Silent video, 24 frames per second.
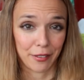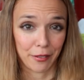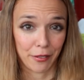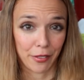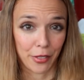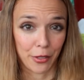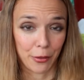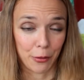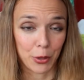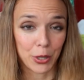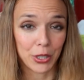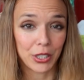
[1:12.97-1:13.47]

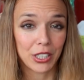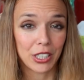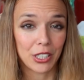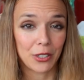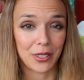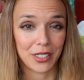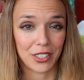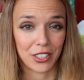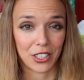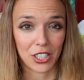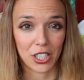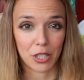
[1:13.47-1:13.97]
The wood
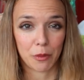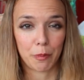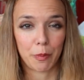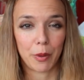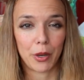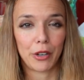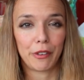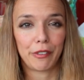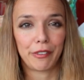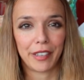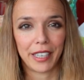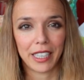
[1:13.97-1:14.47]
glue is just
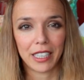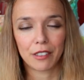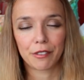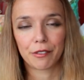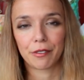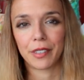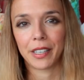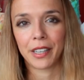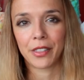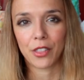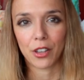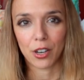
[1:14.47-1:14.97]
perfect
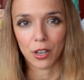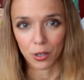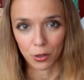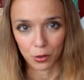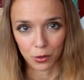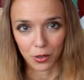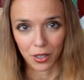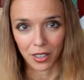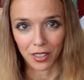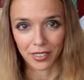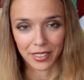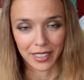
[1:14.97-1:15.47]
in the
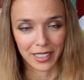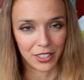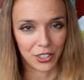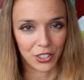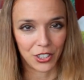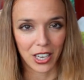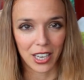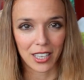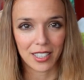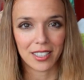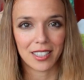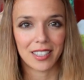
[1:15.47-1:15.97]
long run. It
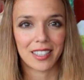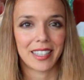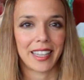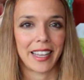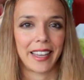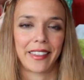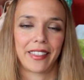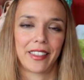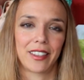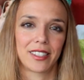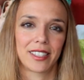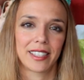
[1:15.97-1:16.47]
just
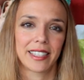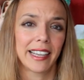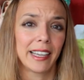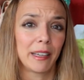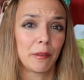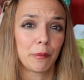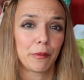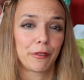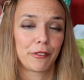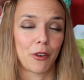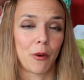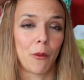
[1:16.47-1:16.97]
stays the
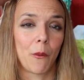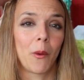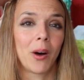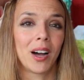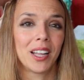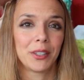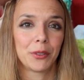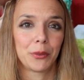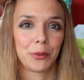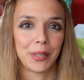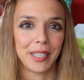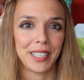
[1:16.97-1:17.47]
same for
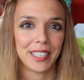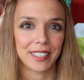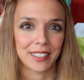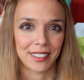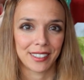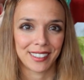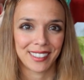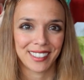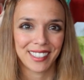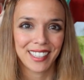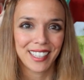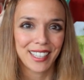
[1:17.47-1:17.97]
one
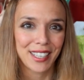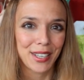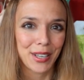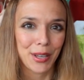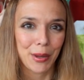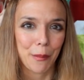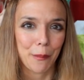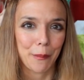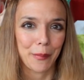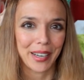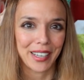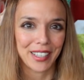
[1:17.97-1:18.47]
reason,
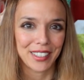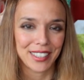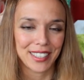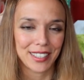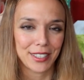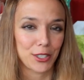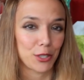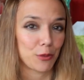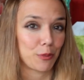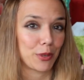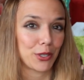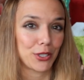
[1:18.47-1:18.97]
because
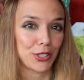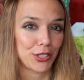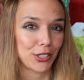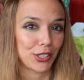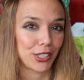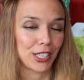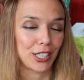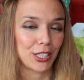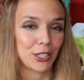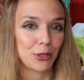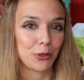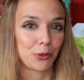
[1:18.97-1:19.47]
it's supposed to
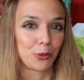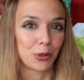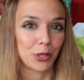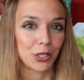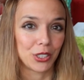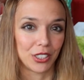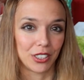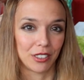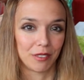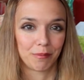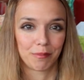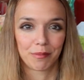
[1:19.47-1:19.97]
glue
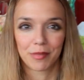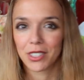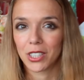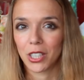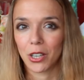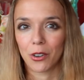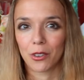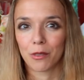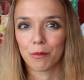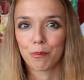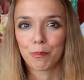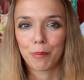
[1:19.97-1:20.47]
wood.
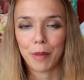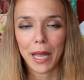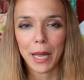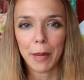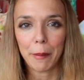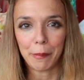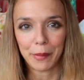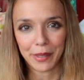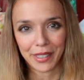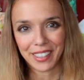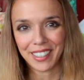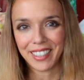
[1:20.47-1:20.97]
So
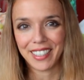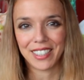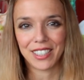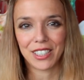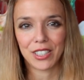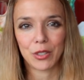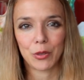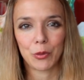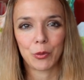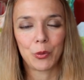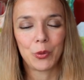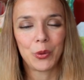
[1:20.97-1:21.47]
paper
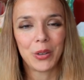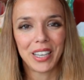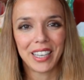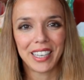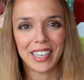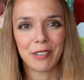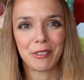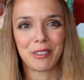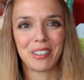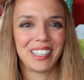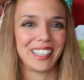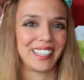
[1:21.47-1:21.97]
is
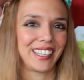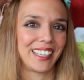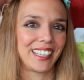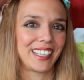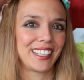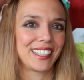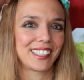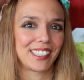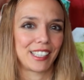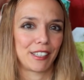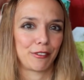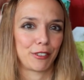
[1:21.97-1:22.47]
really, really
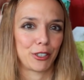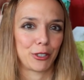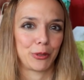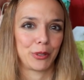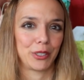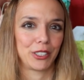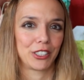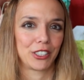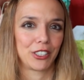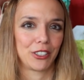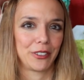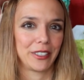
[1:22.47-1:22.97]
easy for
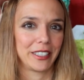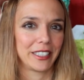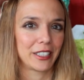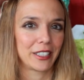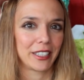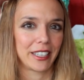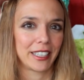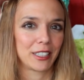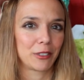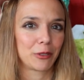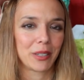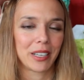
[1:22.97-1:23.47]
wood glue.
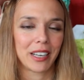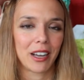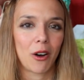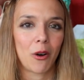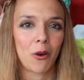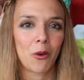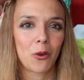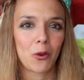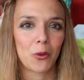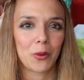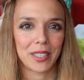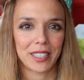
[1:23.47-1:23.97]
It will
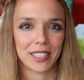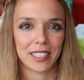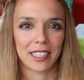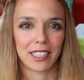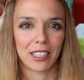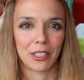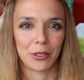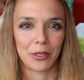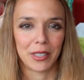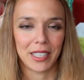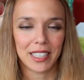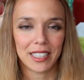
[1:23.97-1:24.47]
always
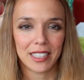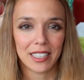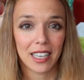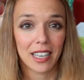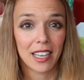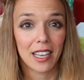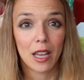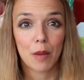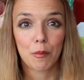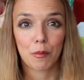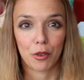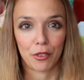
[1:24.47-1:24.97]
glue it,
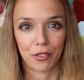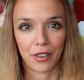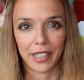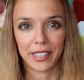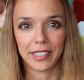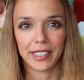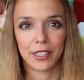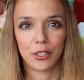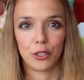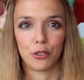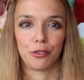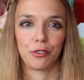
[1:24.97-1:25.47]

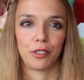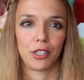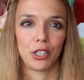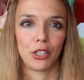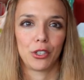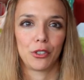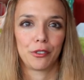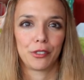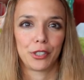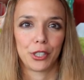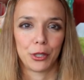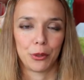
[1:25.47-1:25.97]
provided you
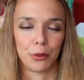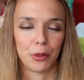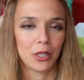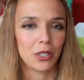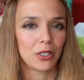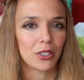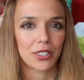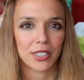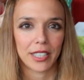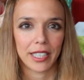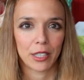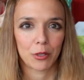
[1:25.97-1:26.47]
follow a few
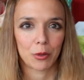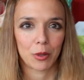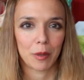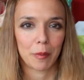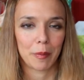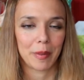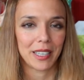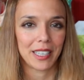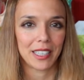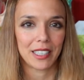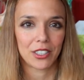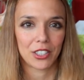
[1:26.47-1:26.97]
rules. It will
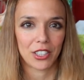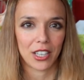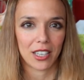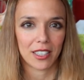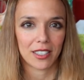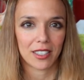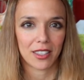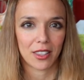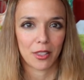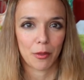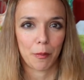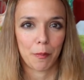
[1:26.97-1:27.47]
be
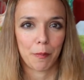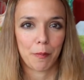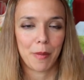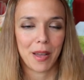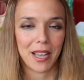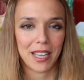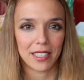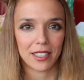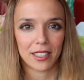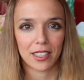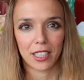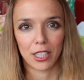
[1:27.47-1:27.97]
just the
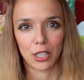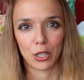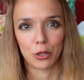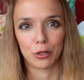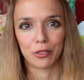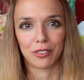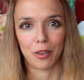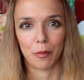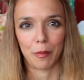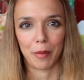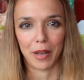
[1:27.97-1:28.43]
best glue for